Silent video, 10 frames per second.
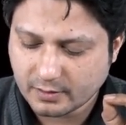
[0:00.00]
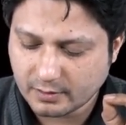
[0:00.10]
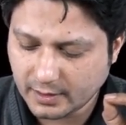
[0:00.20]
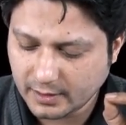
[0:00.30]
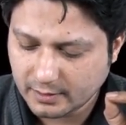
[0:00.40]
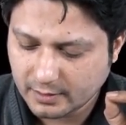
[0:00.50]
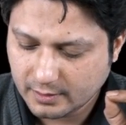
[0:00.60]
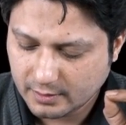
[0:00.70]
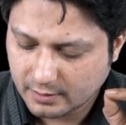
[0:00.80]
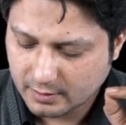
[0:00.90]
All right.
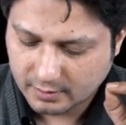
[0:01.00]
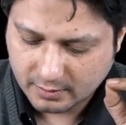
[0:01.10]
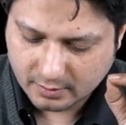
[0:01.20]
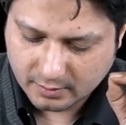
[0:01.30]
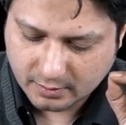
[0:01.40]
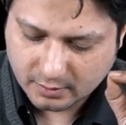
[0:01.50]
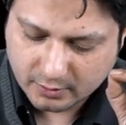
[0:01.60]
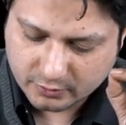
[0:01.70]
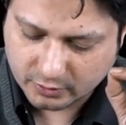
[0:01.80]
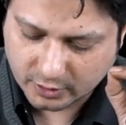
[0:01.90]

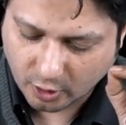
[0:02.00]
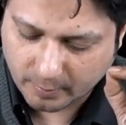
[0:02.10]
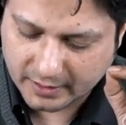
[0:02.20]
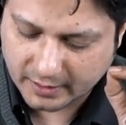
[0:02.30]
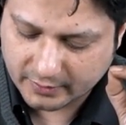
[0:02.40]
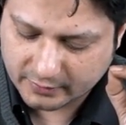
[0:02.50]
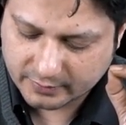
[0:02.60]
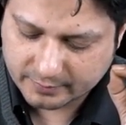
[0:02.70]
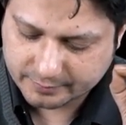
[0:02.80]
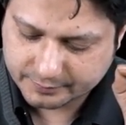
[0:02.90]
So the topic is